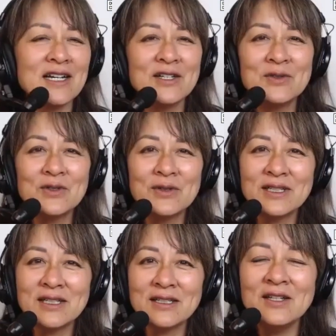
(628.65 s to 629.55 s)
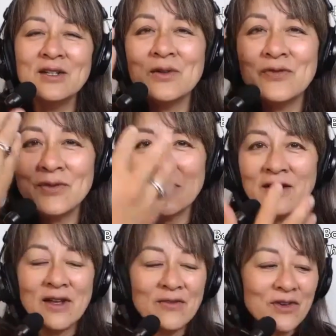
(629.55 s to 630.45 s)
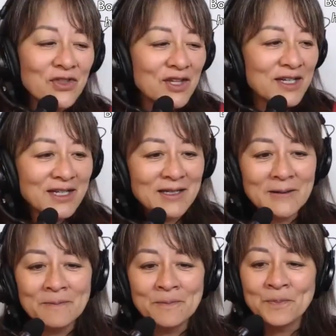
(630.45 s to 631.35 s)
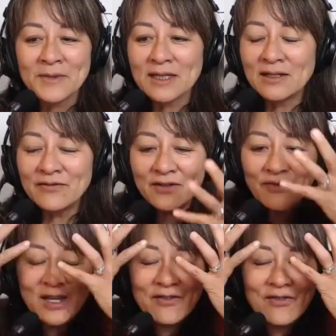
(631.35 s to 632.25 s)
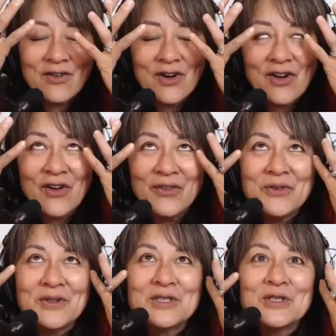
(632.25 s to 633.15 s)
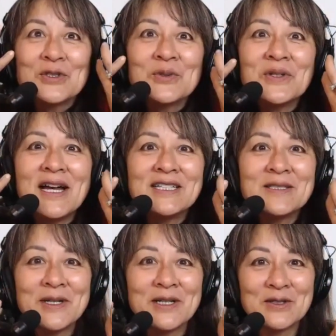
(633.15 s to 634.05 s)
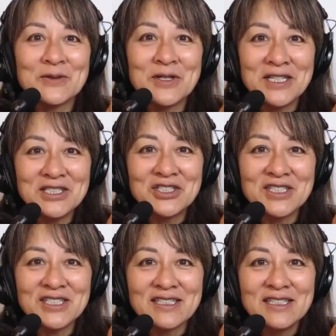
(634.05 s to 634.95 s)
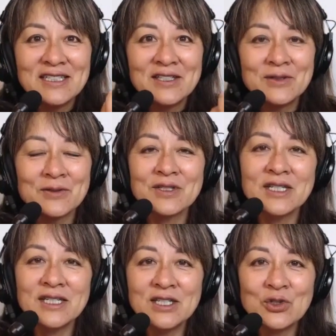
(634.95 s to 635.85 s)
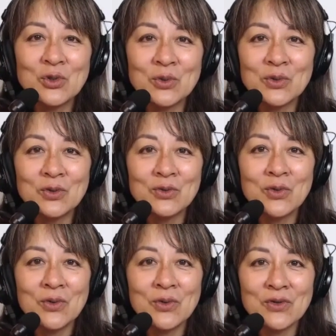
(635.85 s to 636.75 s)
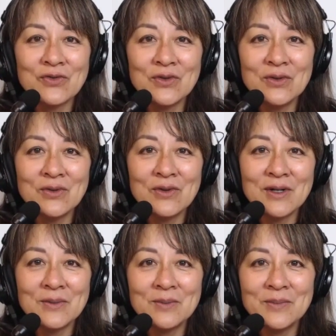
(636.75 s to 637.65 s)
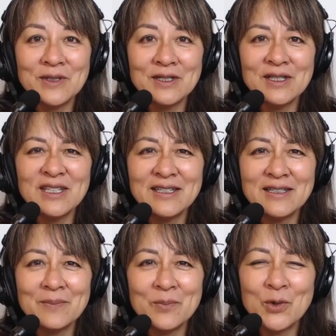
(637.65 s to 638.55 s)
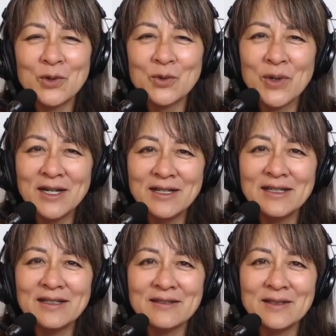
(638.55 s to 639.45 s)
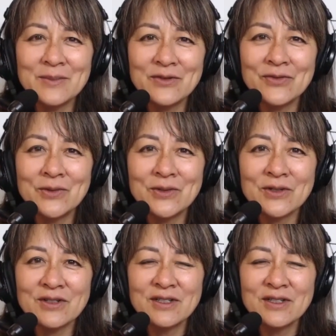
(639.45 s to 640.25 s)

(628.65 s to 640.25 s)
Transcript: I don't know, like, if everything if all your external aspects are aging, there's an internal core of you that would be more radiant than before.